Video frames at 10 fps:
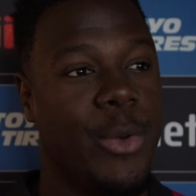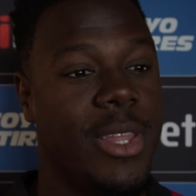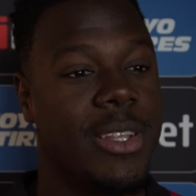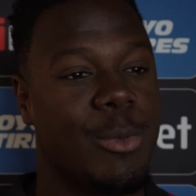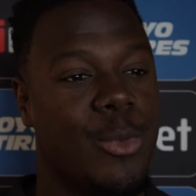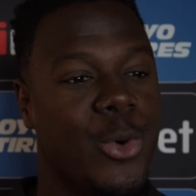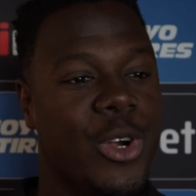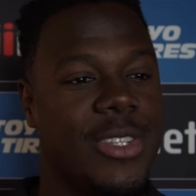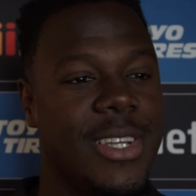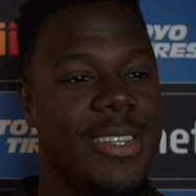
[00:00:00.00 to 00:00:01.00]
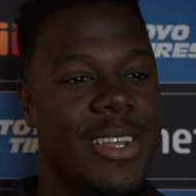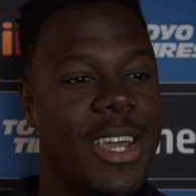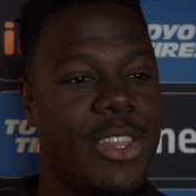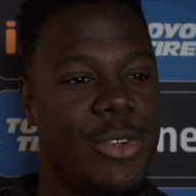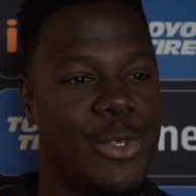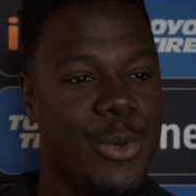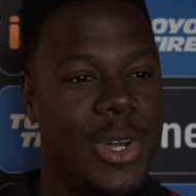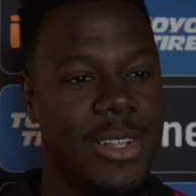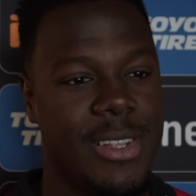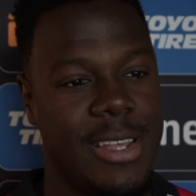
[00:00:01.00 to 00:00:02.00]
we did some quarantine together as
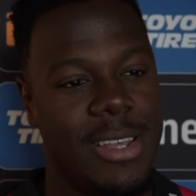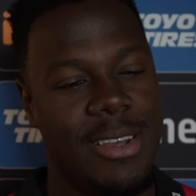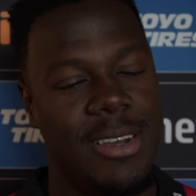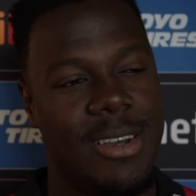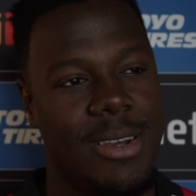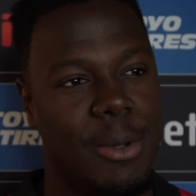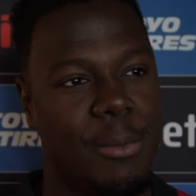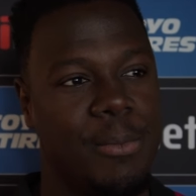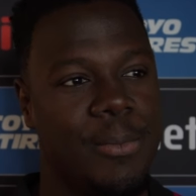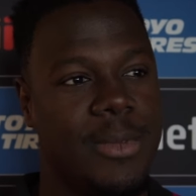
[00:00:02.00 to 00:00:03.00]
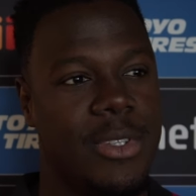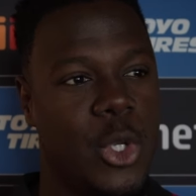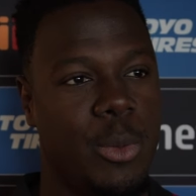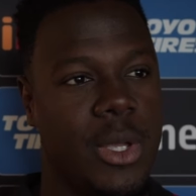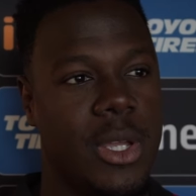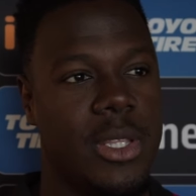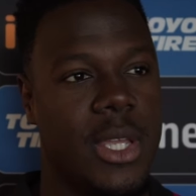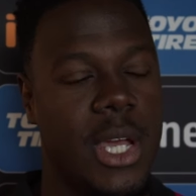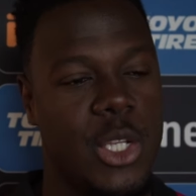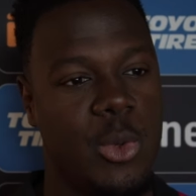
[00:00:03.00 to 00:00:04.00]
well. So it'd be good to
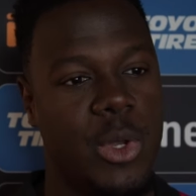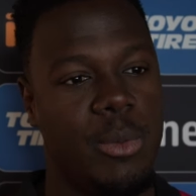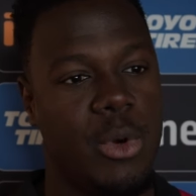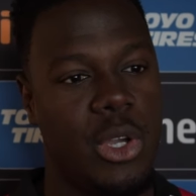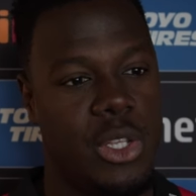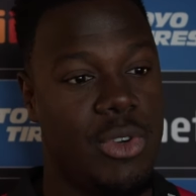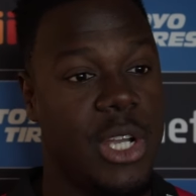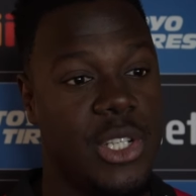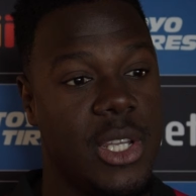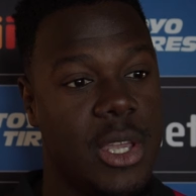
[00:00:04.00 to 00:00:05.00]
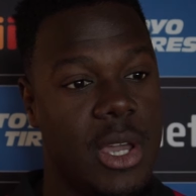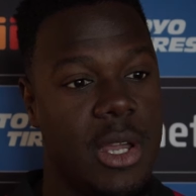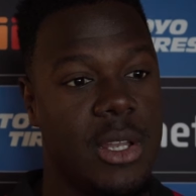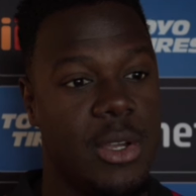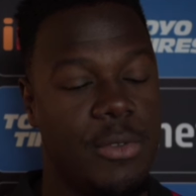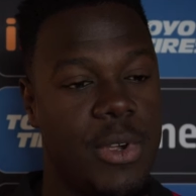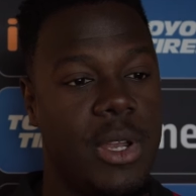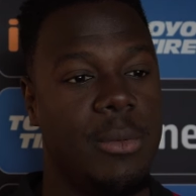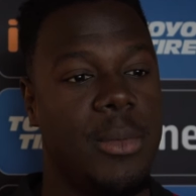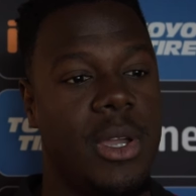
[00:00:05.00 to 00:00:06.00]
catch up with the boys. Rashid Khan, good
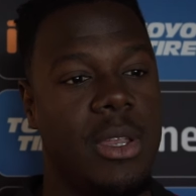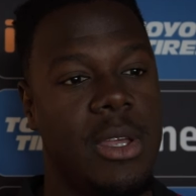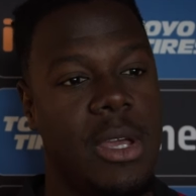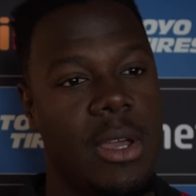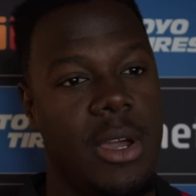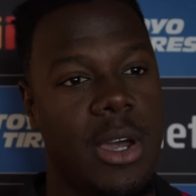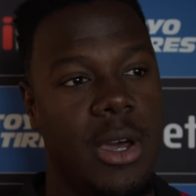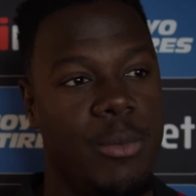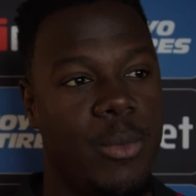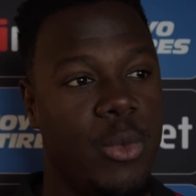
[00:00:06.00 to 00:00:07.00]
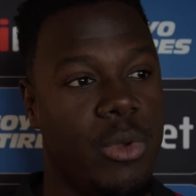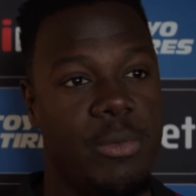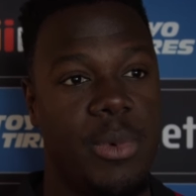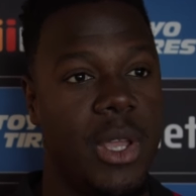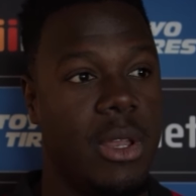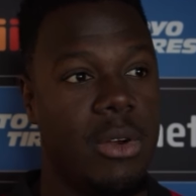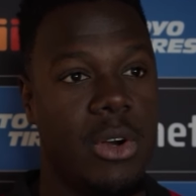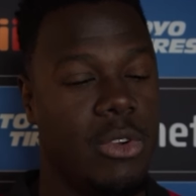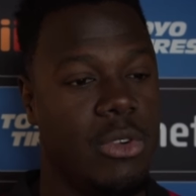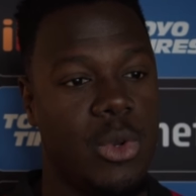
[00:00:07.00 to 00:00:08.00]
friend of mine. We've played
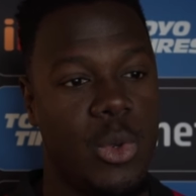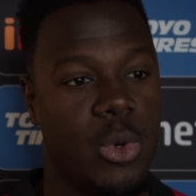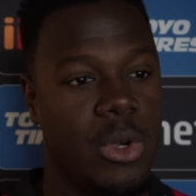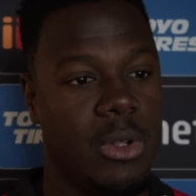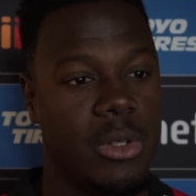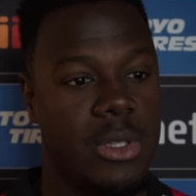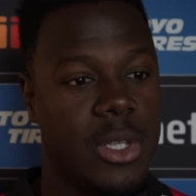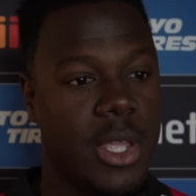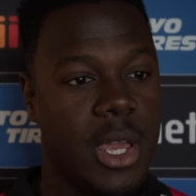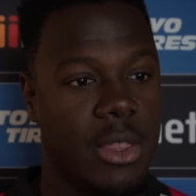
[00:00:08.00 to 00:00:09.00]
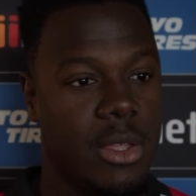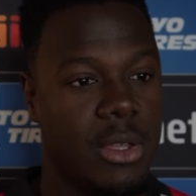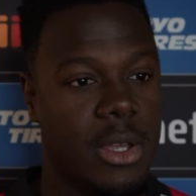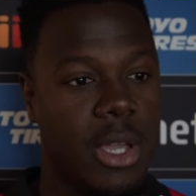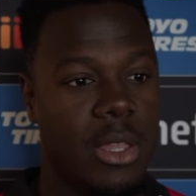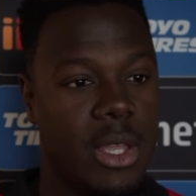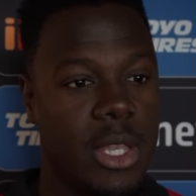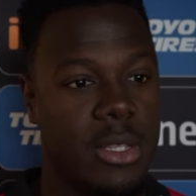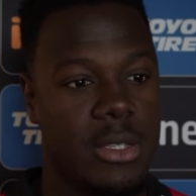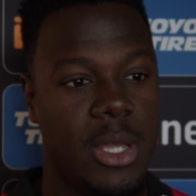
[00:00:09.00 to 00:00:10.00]
all around the world together, either
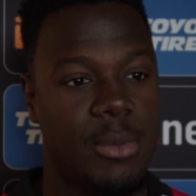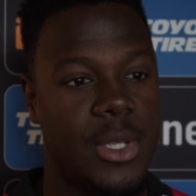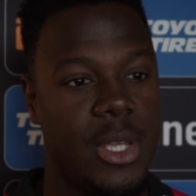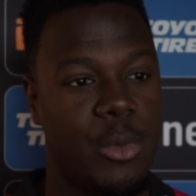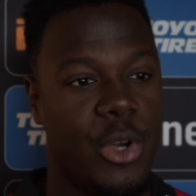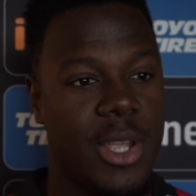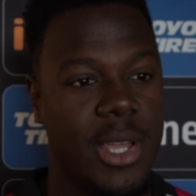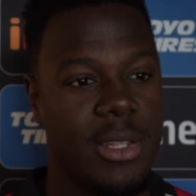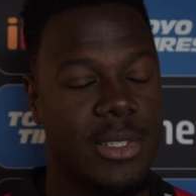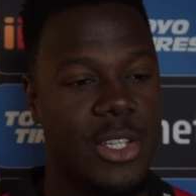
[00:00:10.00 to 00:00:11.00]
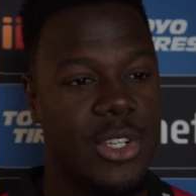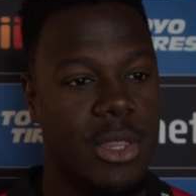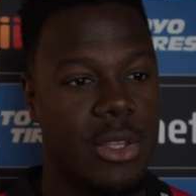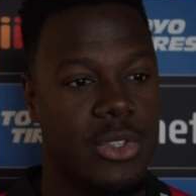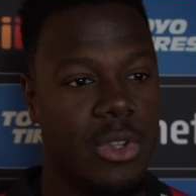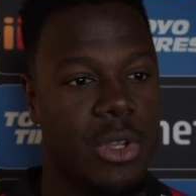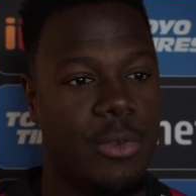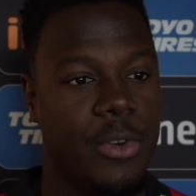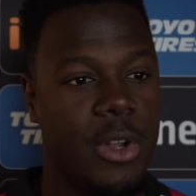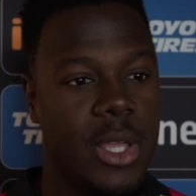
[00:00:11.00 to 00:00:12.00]
in the same team or against each other. So looking
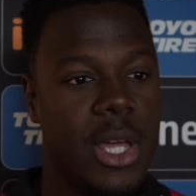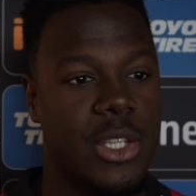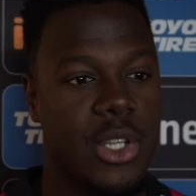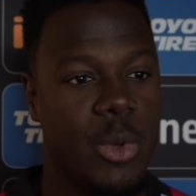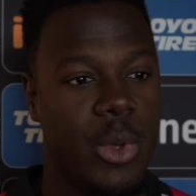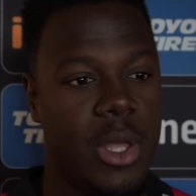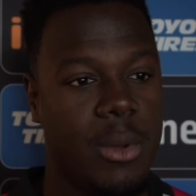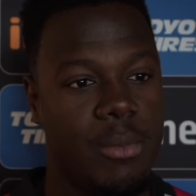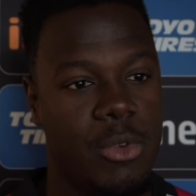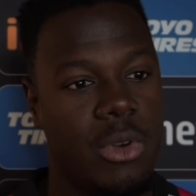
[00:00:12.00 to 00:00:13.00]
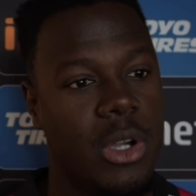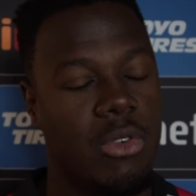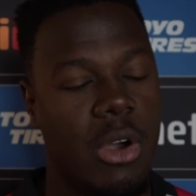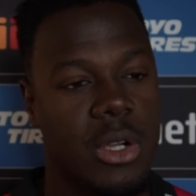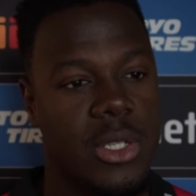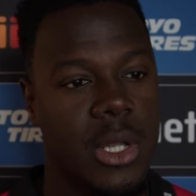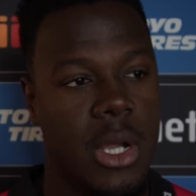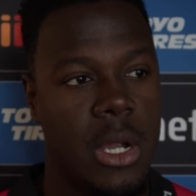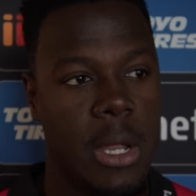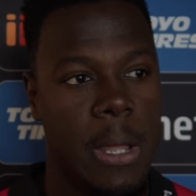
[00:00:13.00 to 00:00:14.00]
forward to catching up with him, a real rock
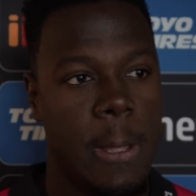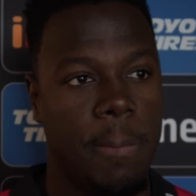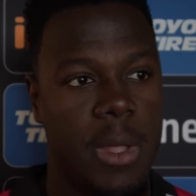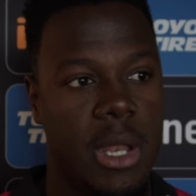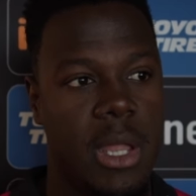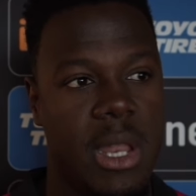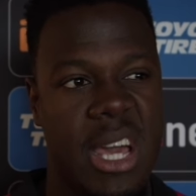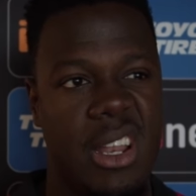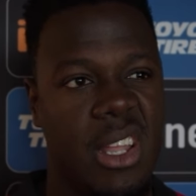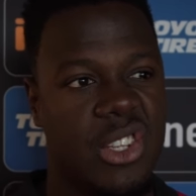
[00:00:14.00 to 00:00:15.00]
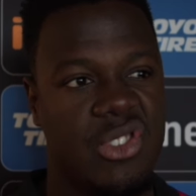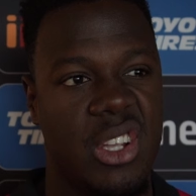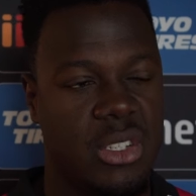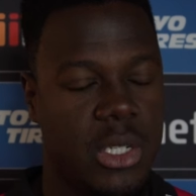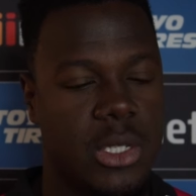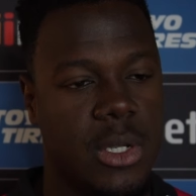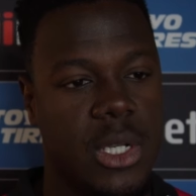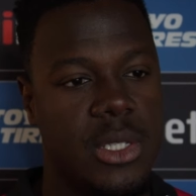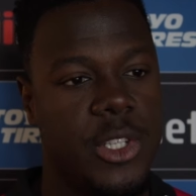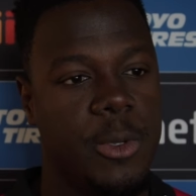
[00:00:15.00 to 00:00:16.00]
star. And then Adelaide Strikers is just a
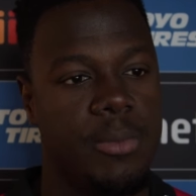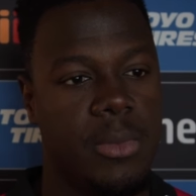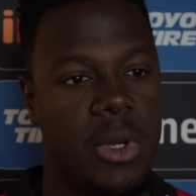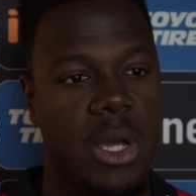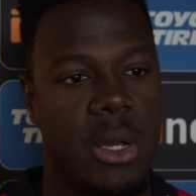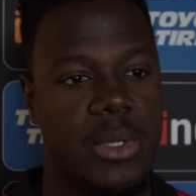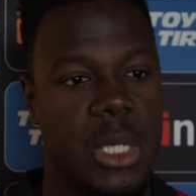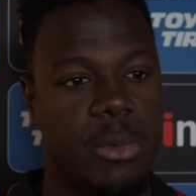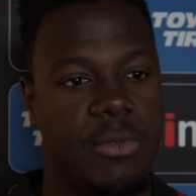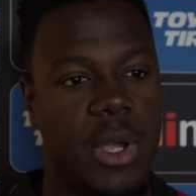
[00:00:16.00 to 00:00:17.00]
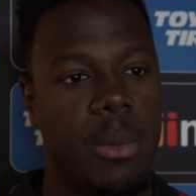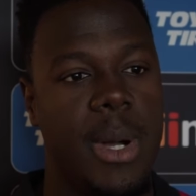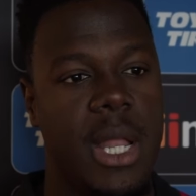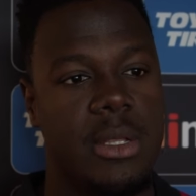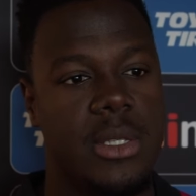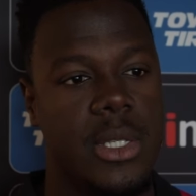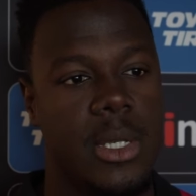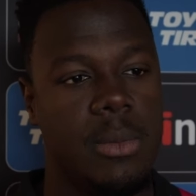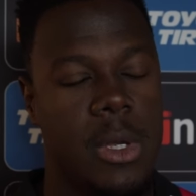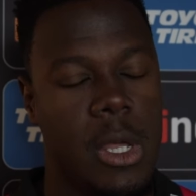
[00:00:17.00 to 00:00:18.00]
good team. Seem a very balanced
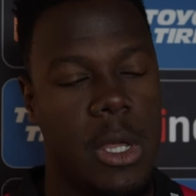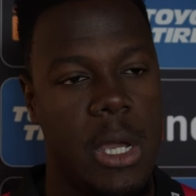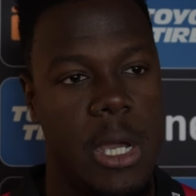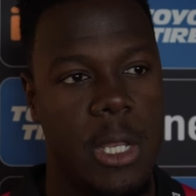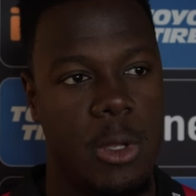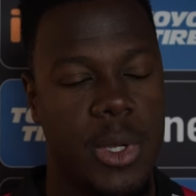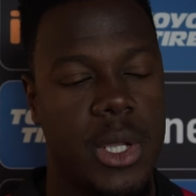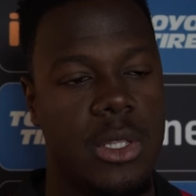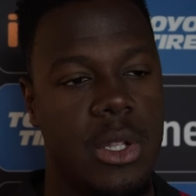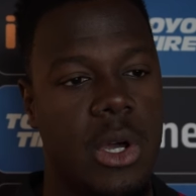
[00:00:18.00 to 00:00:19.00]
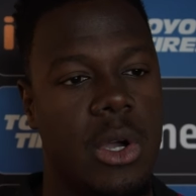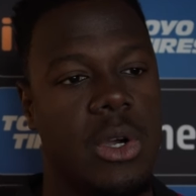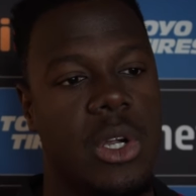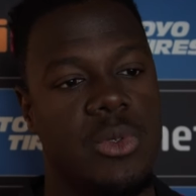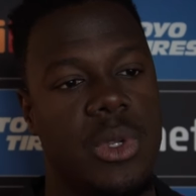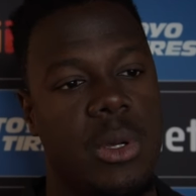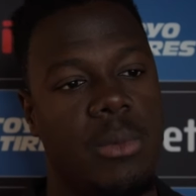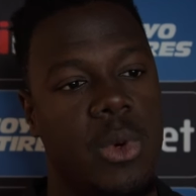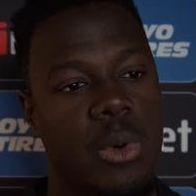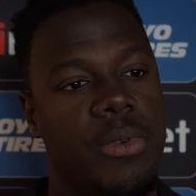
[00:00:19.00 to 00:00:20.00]
team. And it'll be good to lock horns with
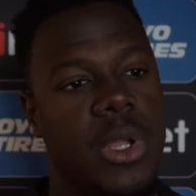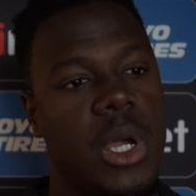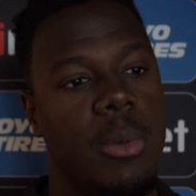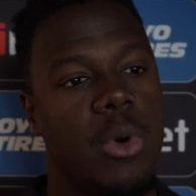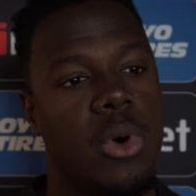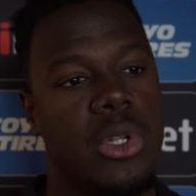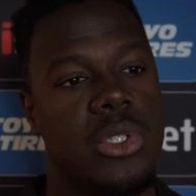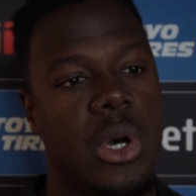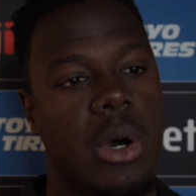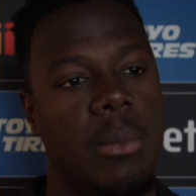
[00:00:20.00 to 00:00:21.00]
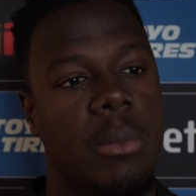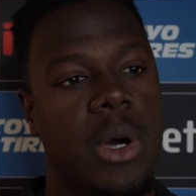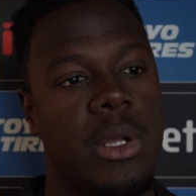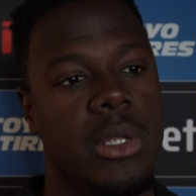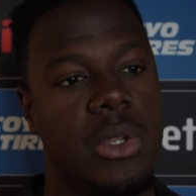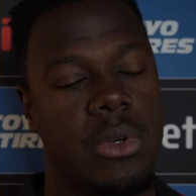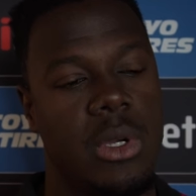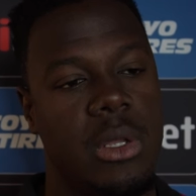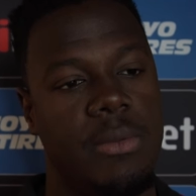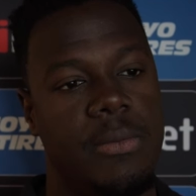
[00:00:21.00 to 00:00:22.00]
them, hopefully come out on top. But, you know,
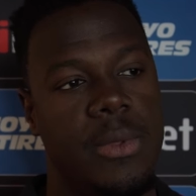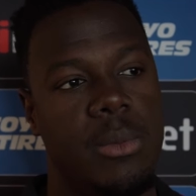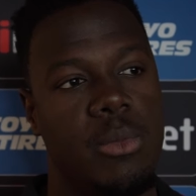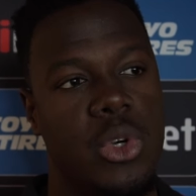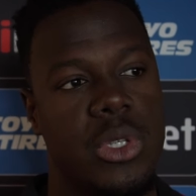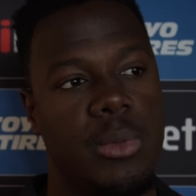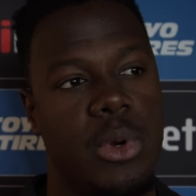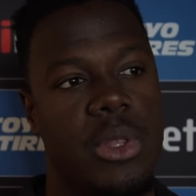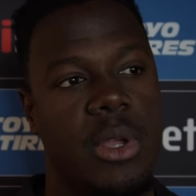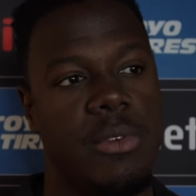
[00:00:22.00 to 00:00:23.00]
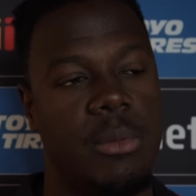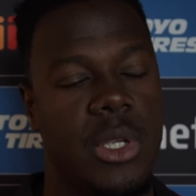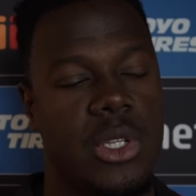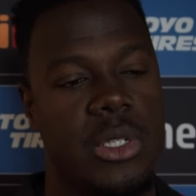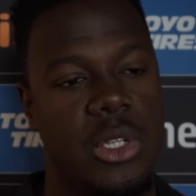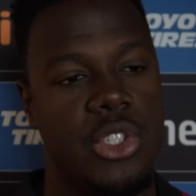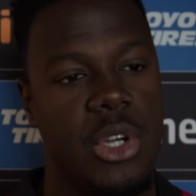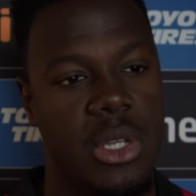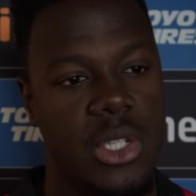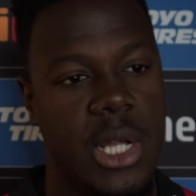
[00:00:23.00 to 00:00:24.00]
if the most important thing for me is just
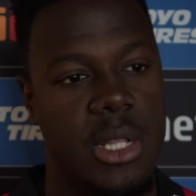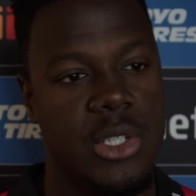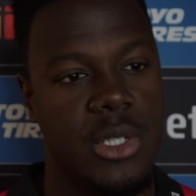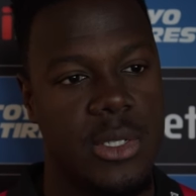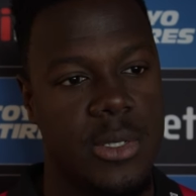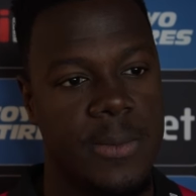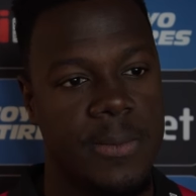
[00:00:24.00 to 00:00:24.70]
enjoying the challenges.